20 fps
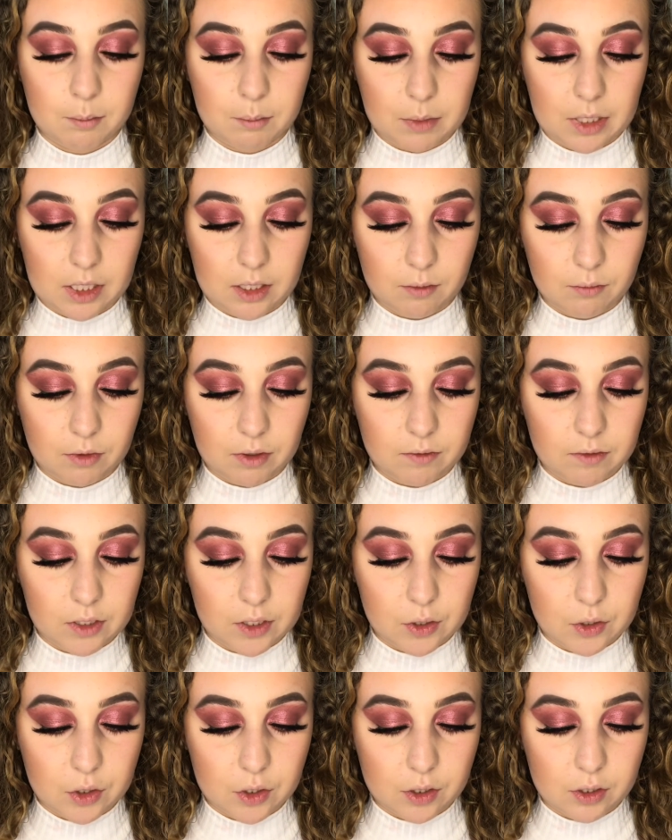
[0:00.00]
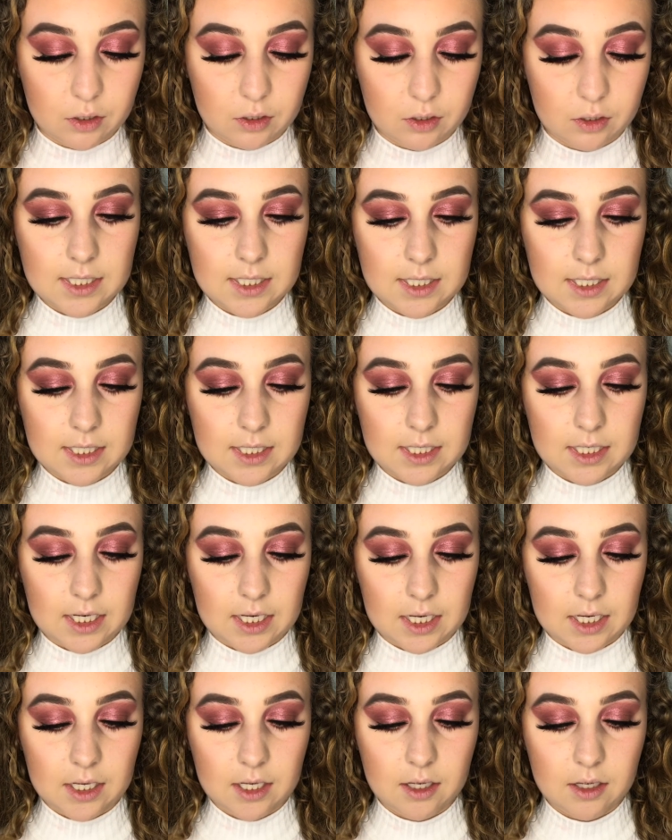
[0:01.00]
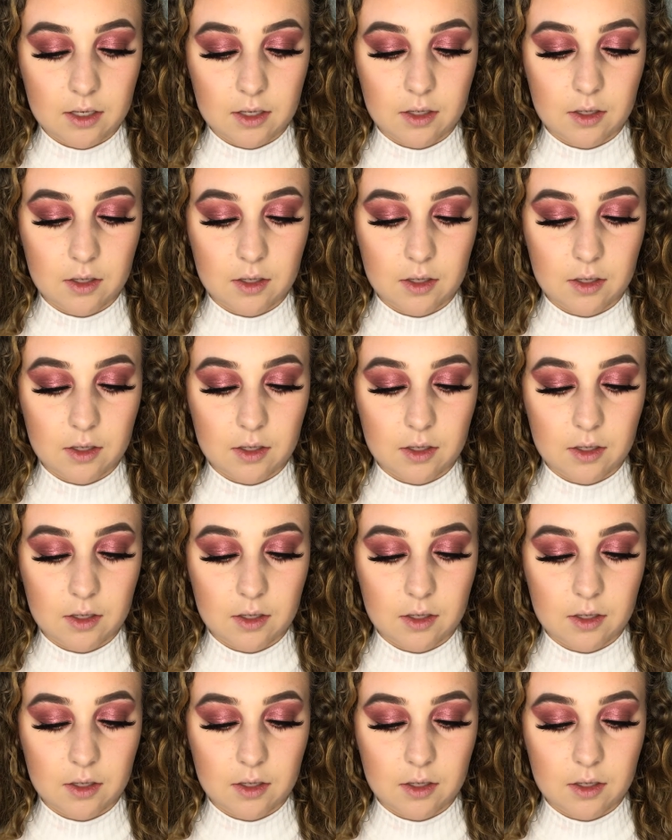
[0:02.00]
Makeup Revolution. C. see,